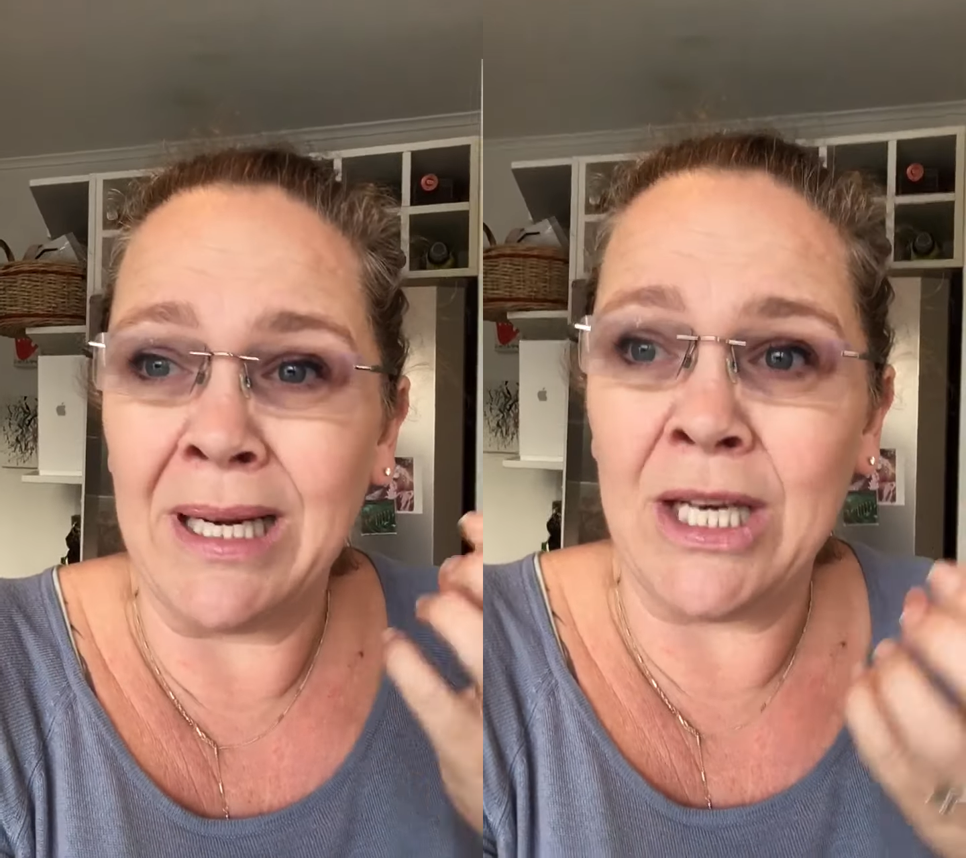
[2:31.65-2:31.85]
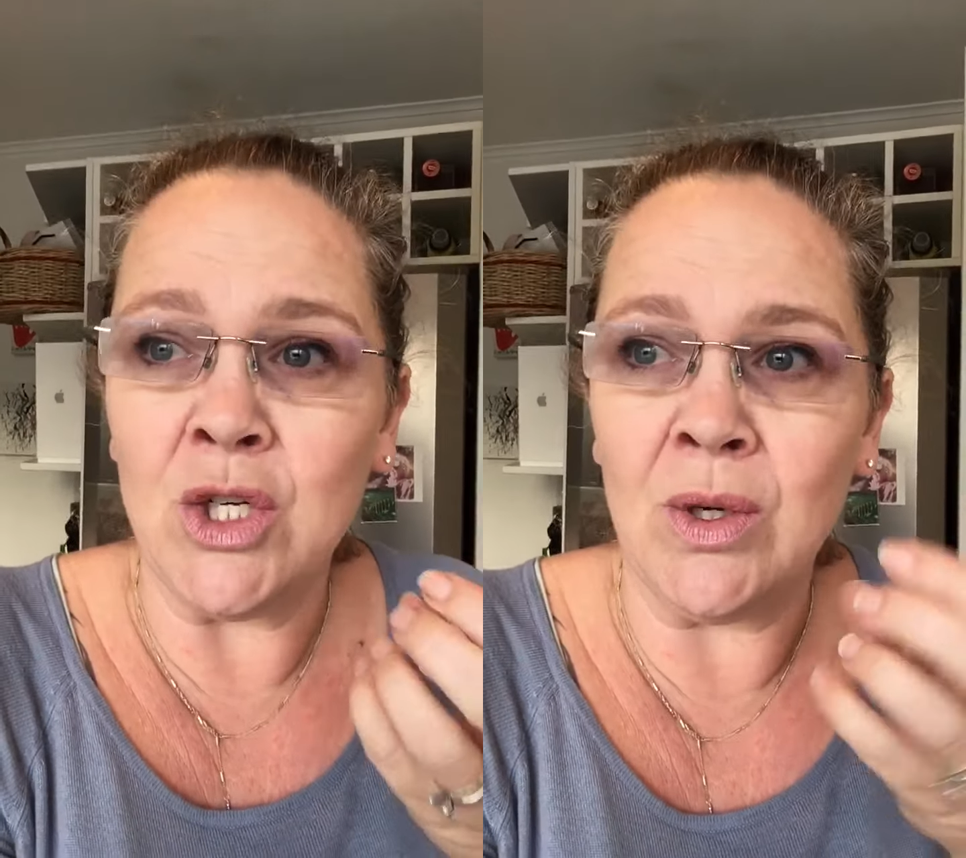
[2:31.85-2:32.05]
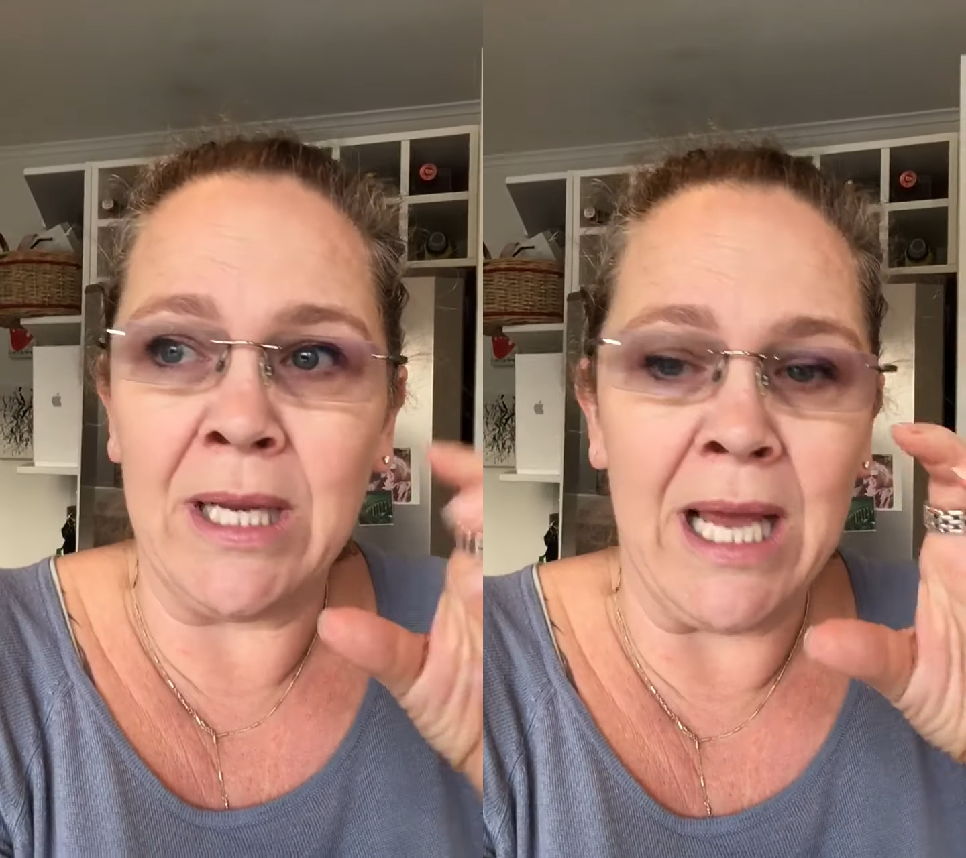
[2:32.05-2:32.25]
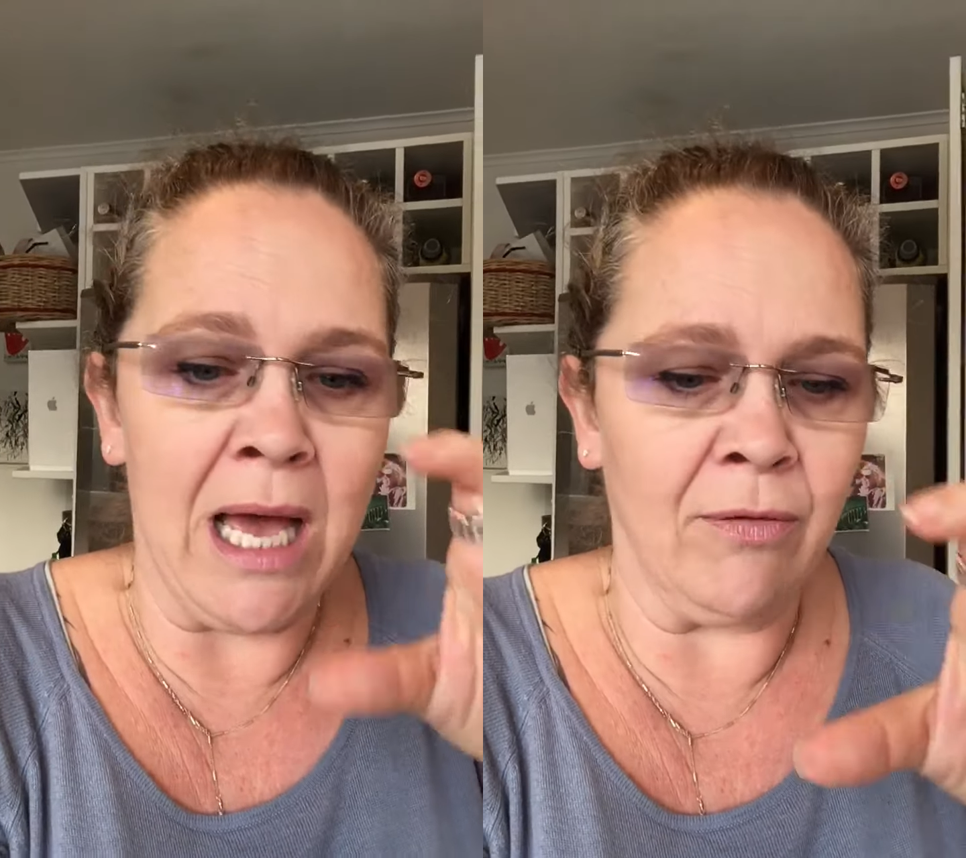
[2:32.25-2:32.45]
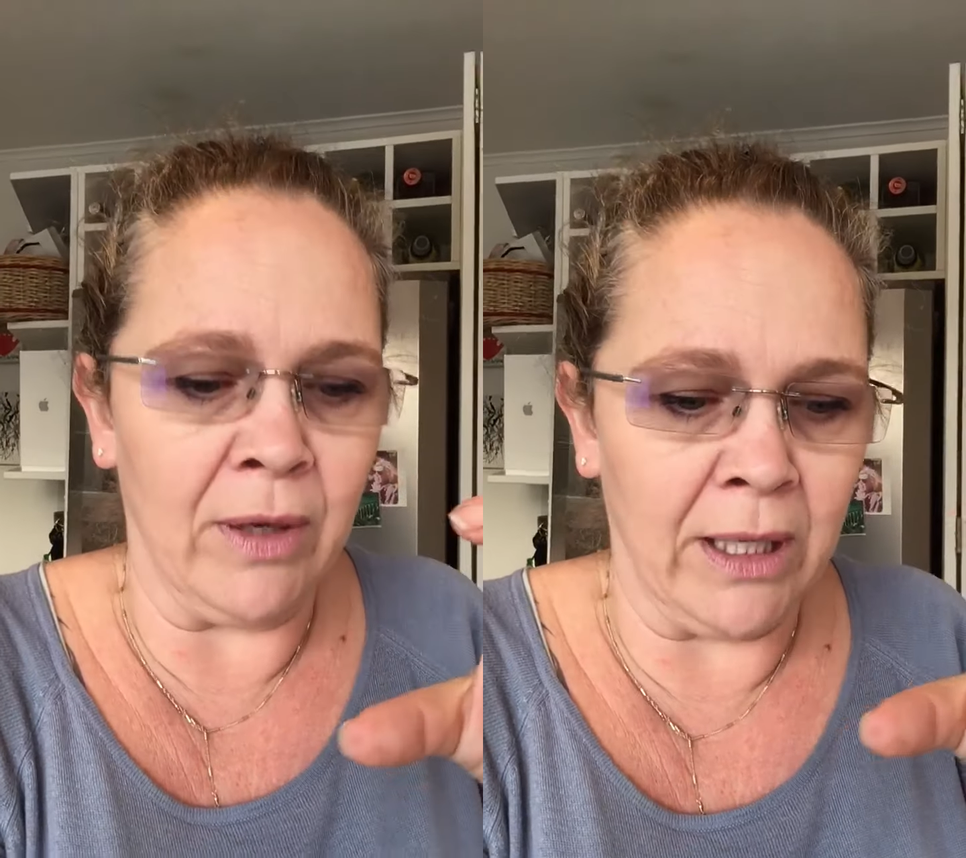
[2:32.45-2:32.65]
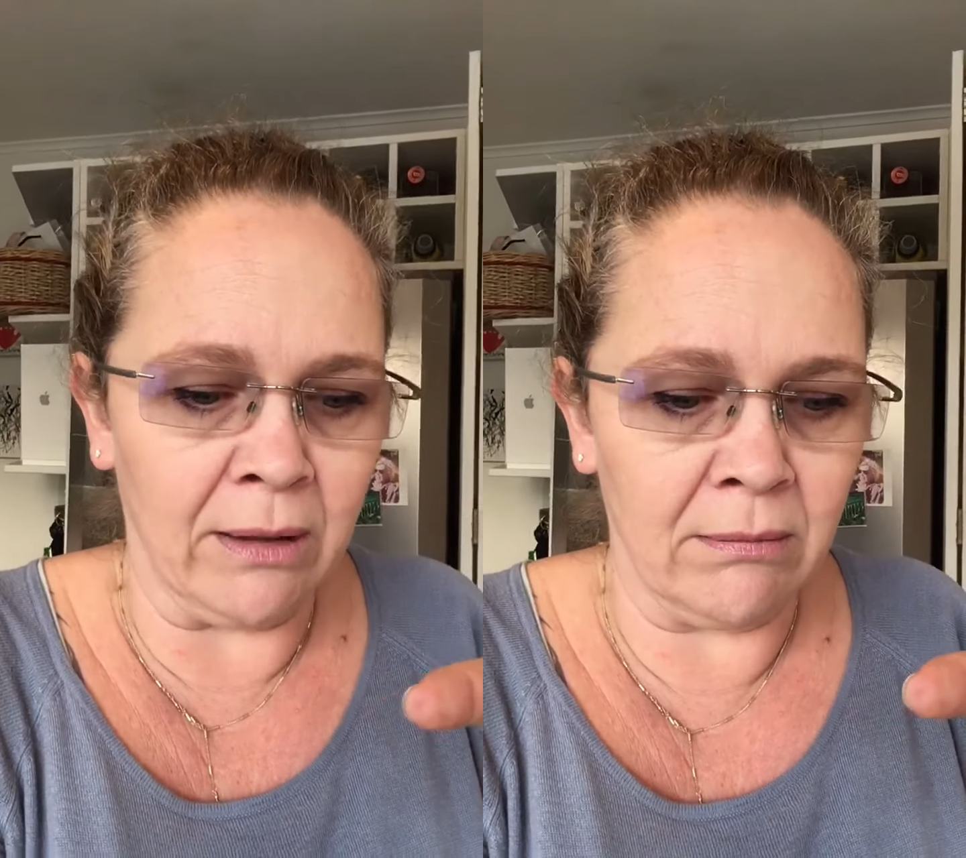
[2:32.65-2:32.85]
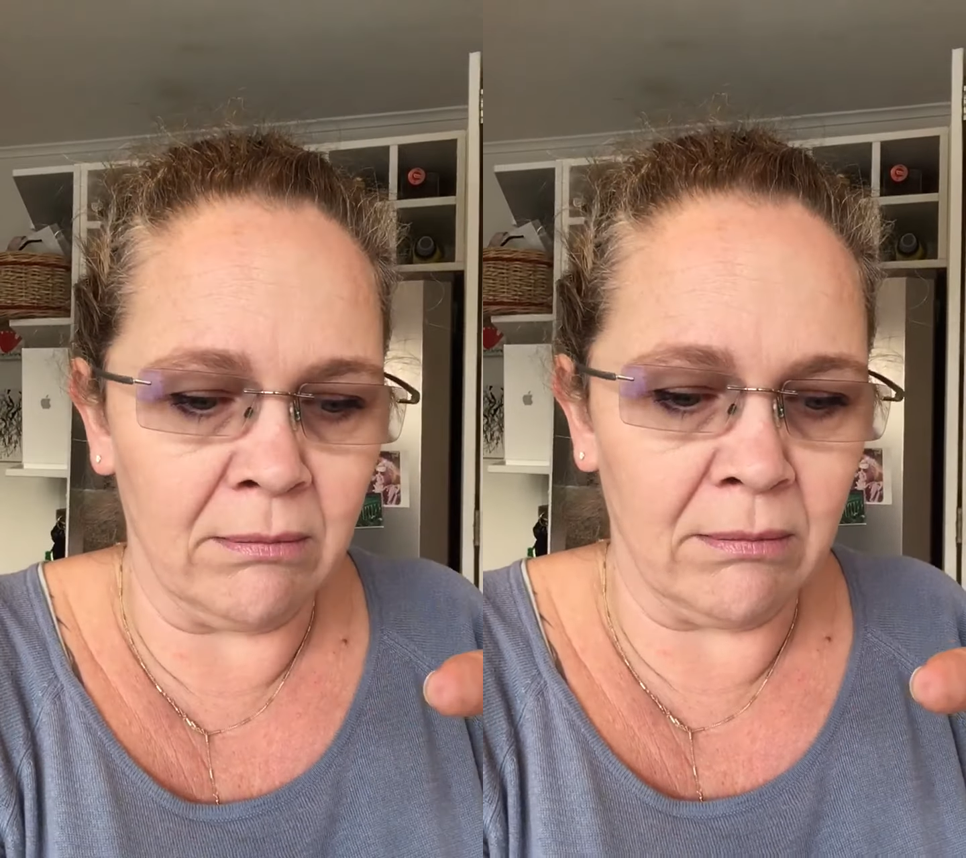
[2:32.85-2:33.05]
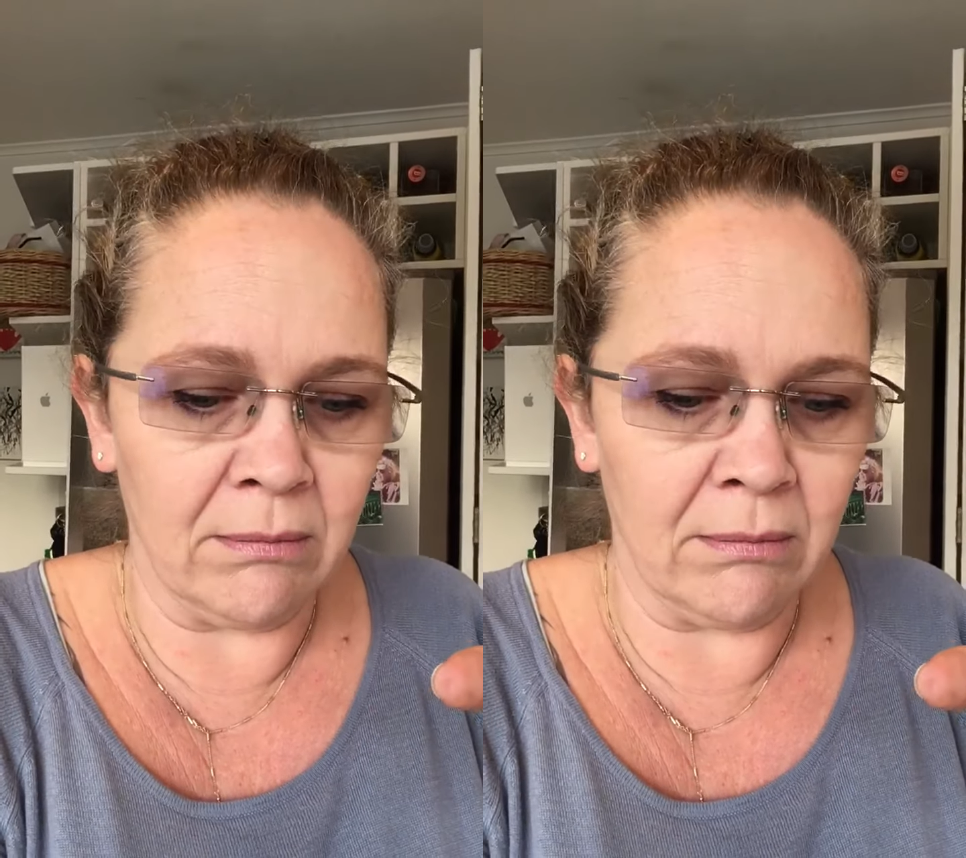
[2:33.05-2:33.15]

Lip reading: literally having,